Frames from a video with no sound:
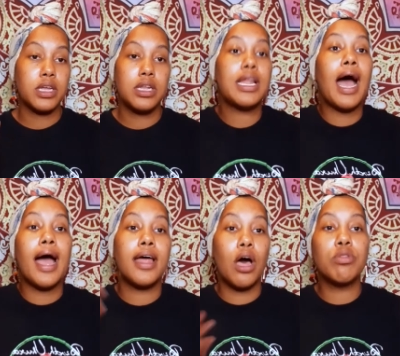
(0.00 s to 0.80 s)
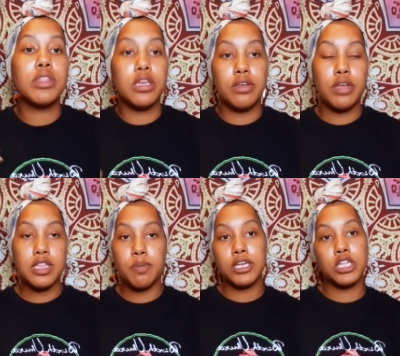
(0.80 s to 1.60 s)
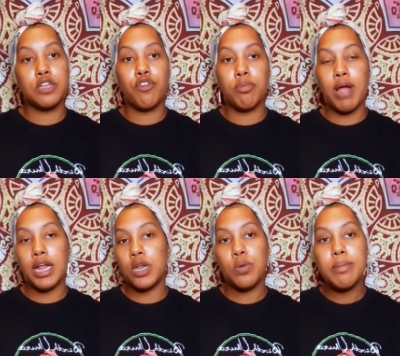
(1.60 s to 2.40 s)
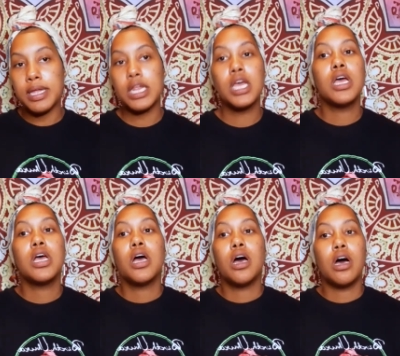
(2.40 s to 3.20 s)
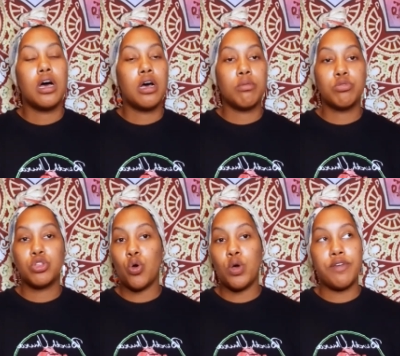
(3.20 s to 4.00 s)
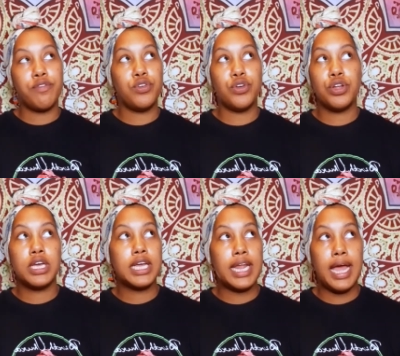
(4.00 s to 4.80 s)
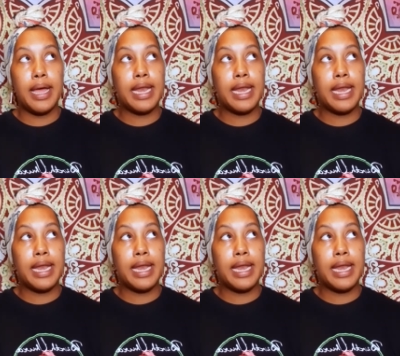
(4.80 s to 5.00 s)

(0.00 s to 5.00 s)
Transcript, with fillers: not healthy, especially for pregnant women. Um, so if you're looking at